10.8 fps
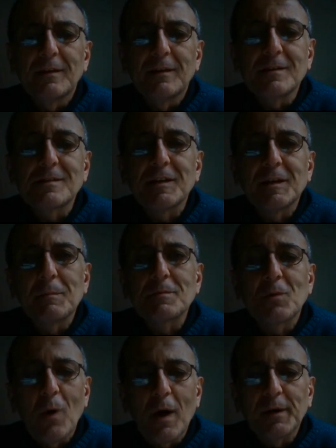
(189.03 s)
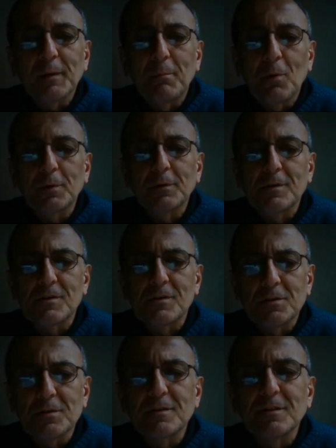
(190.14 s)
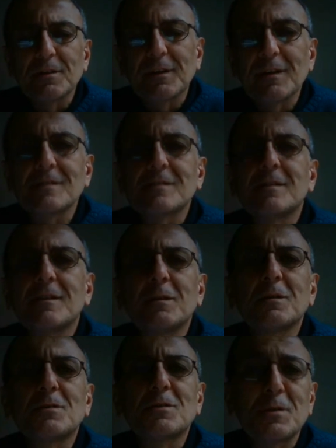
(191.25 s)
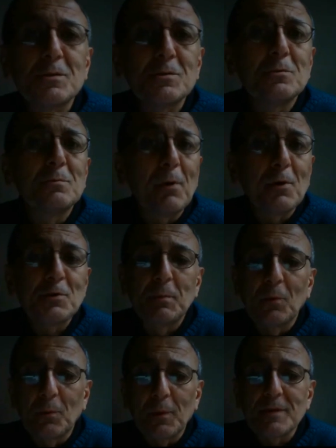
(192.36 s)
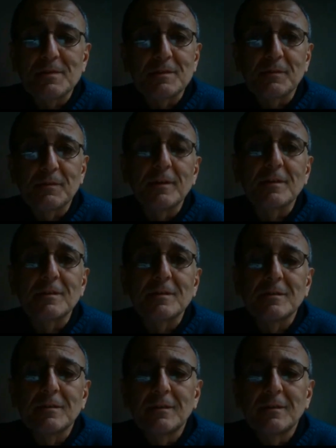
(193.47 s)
This seems quite important to students, and I guess there are 2 possible reasons for this.